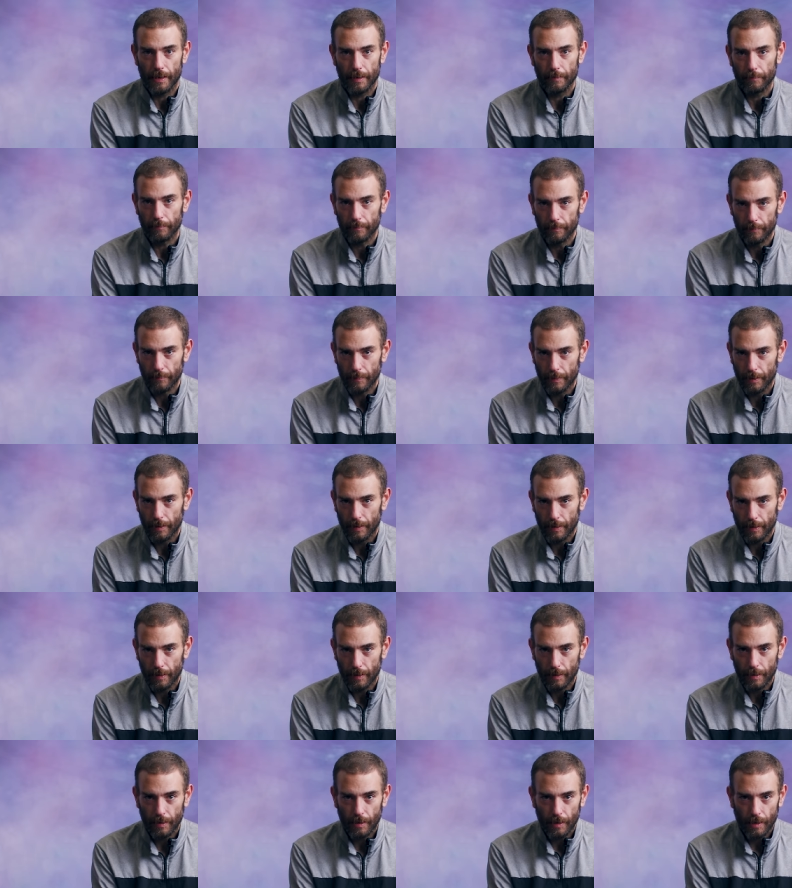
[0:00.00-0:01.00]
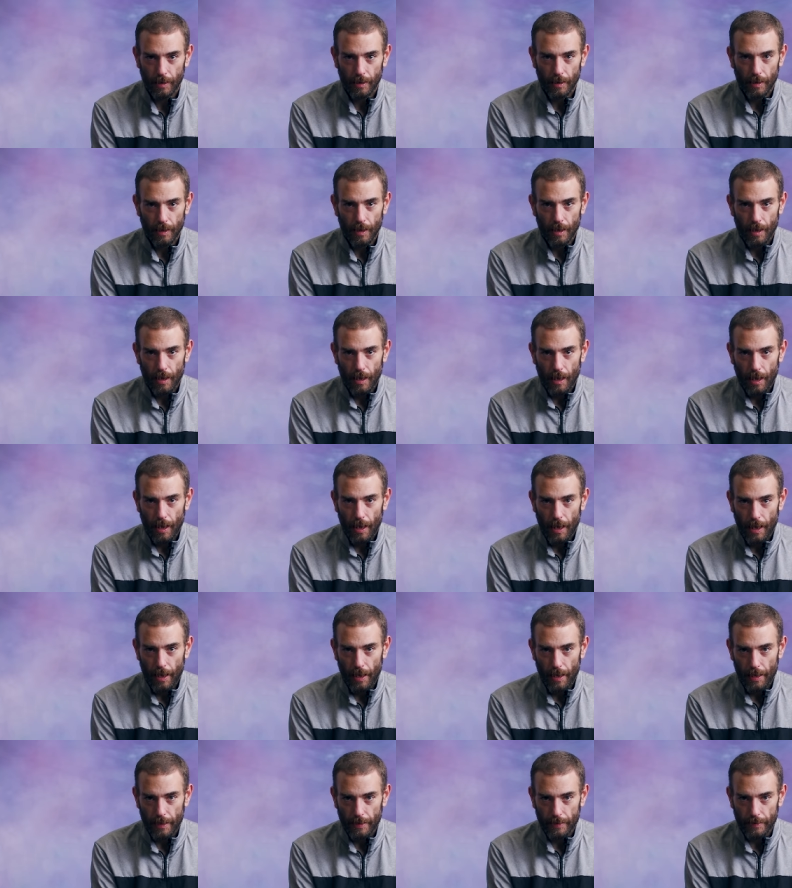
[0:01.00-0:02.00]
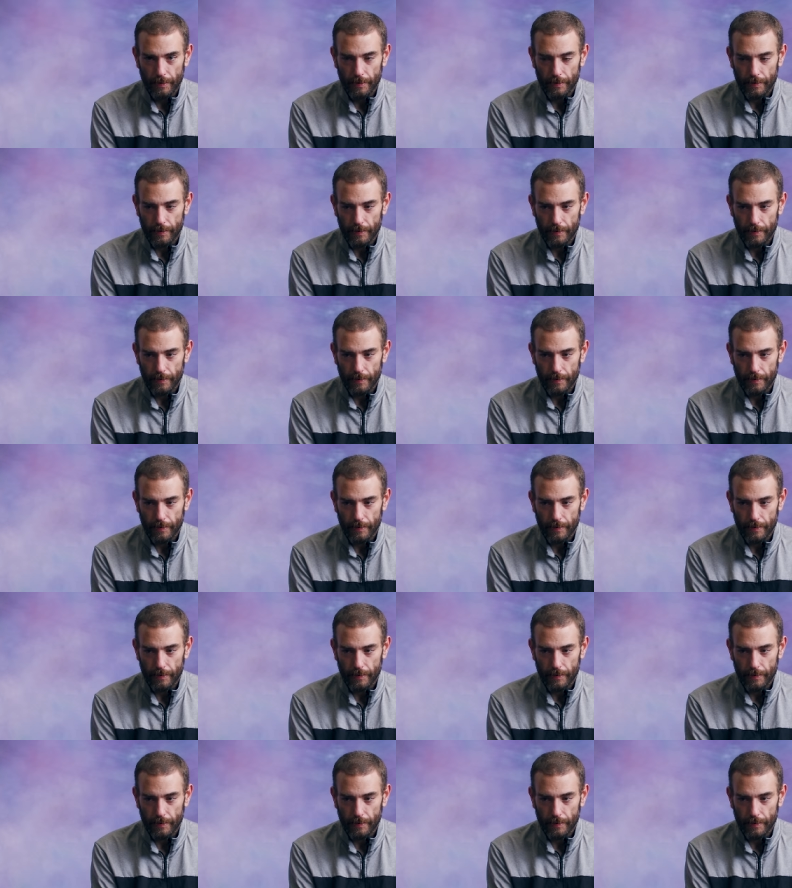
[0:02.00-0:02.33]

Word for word: it. And